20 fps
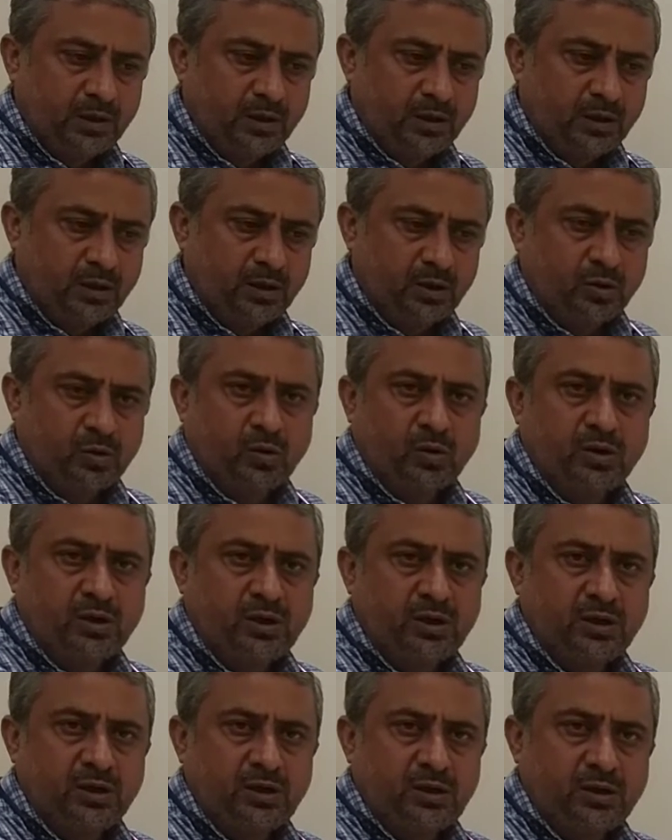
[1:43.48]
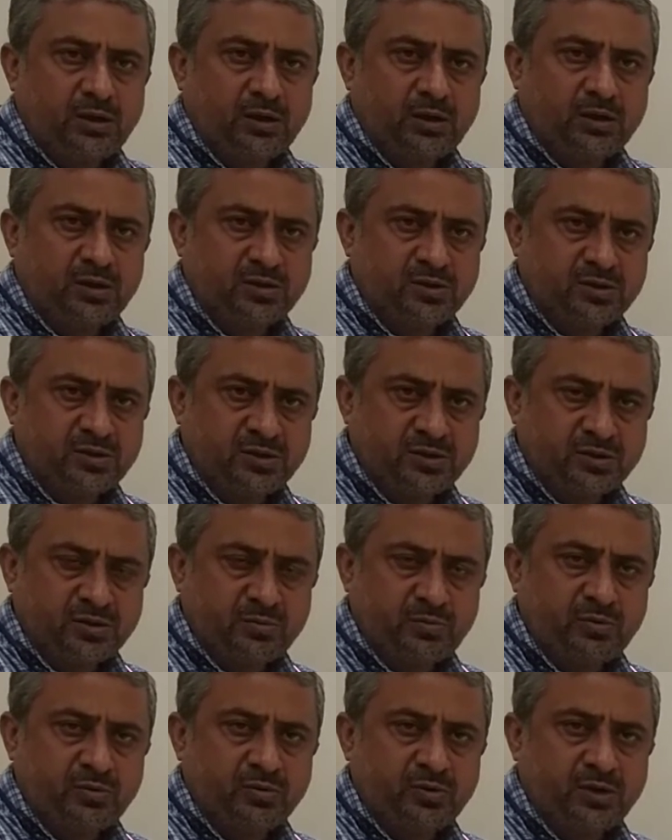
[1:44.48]
And accordingly, it is
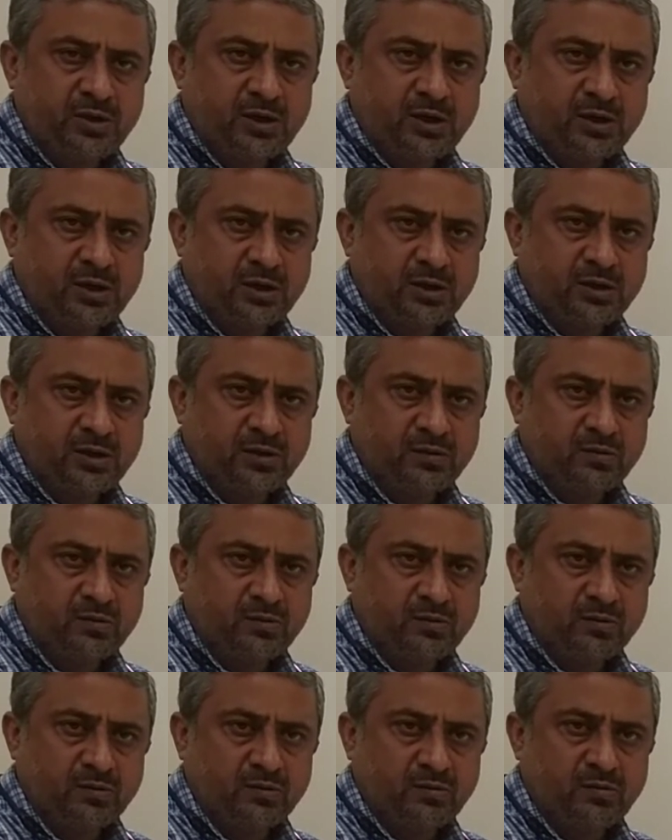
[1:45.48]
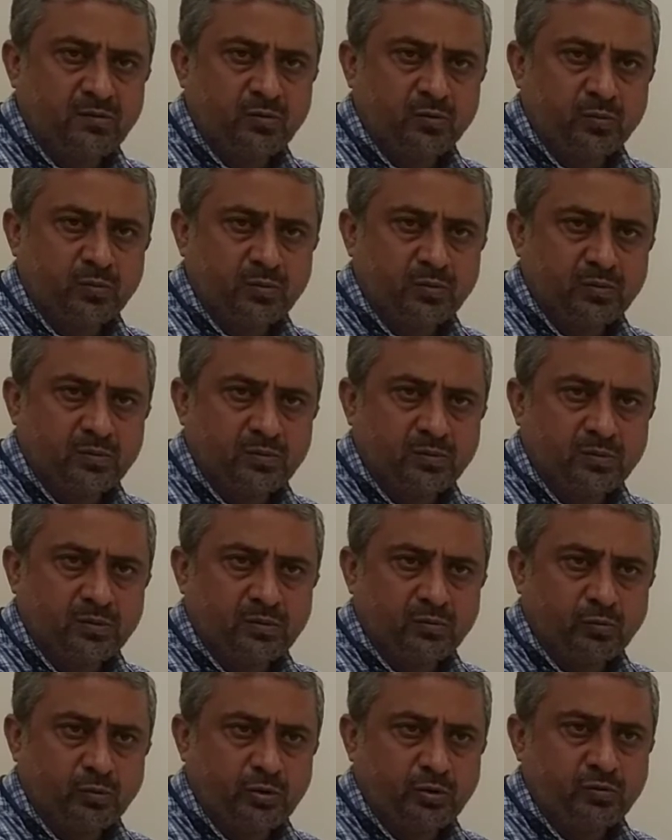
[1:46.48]
distributed and it is consumed.
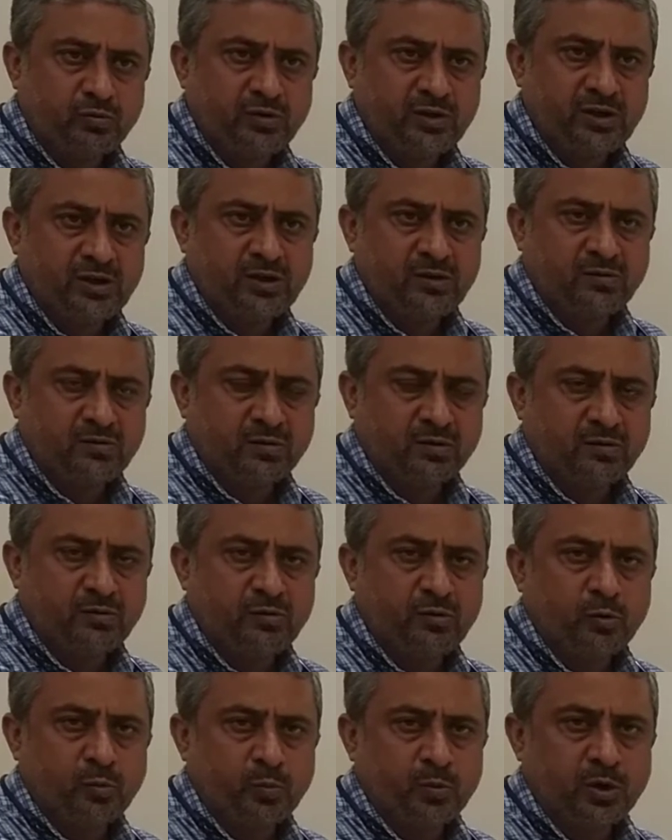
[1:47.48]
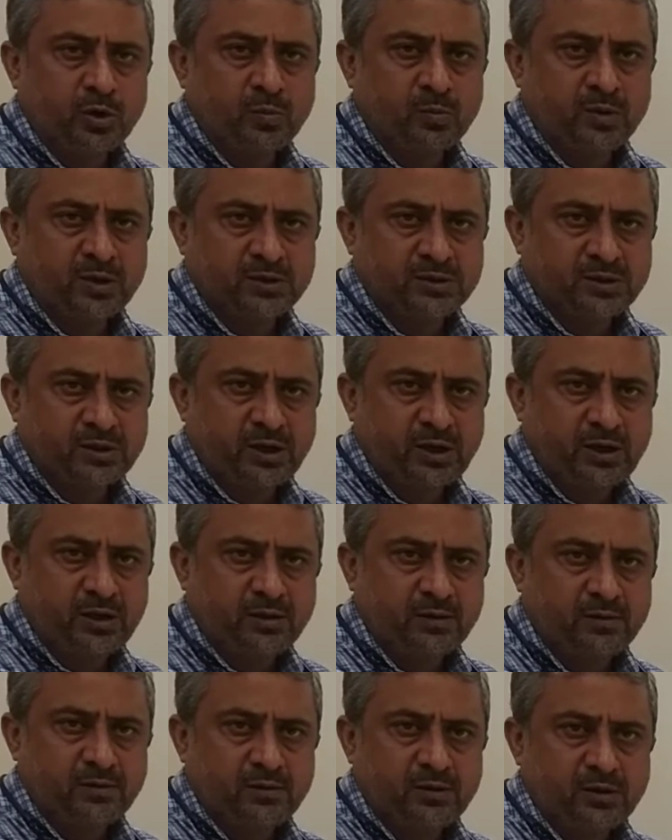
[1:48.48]
What you need is consumed on a mass scale.
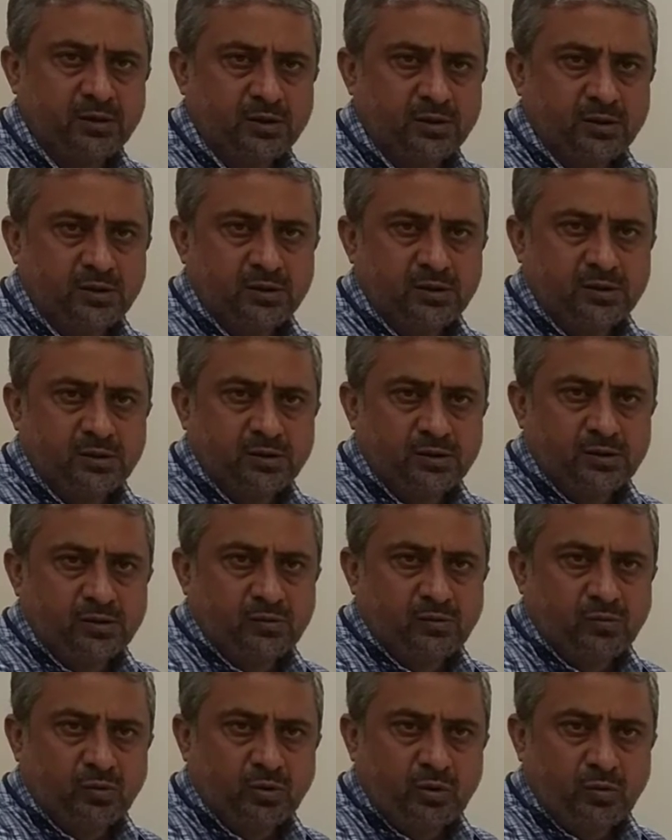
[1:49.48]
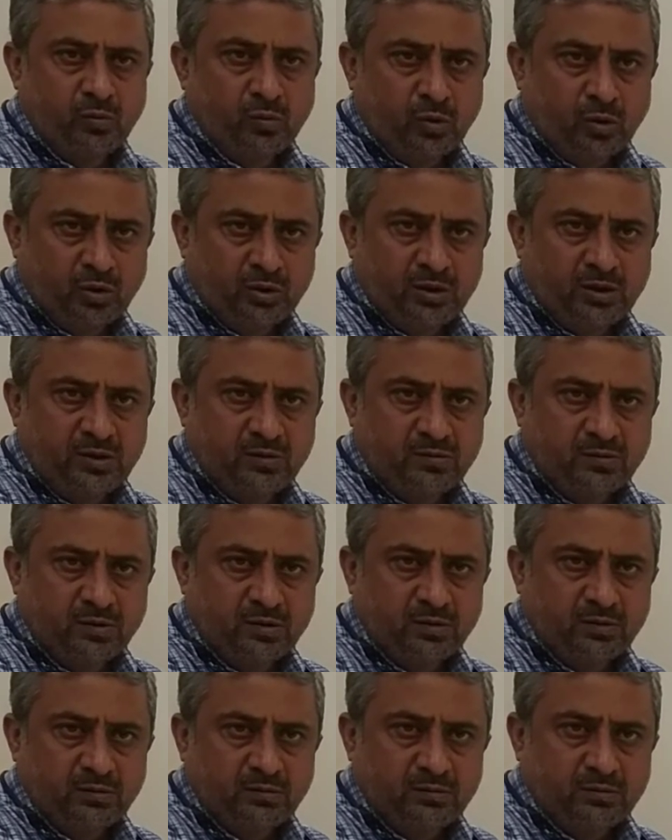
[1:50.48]
What you want is
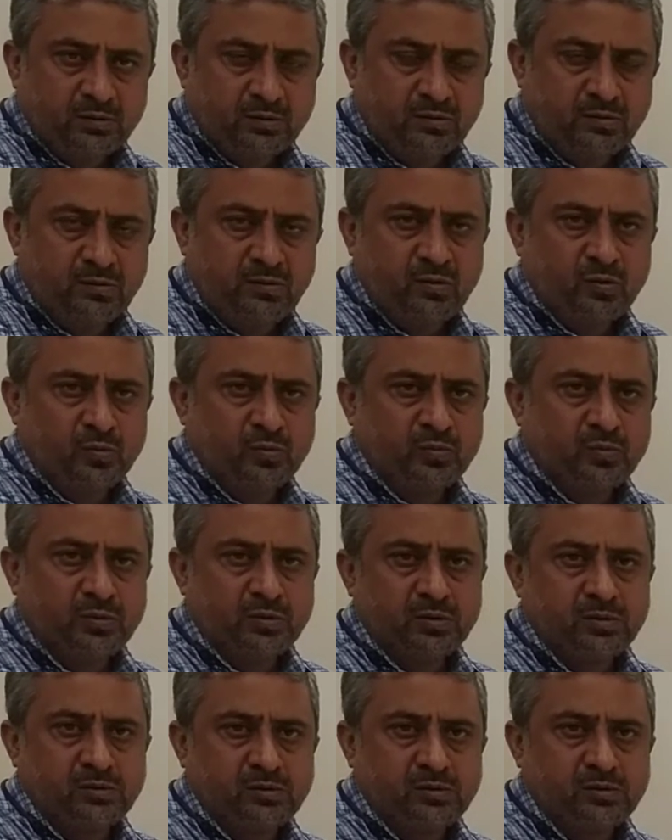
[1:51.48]
consumed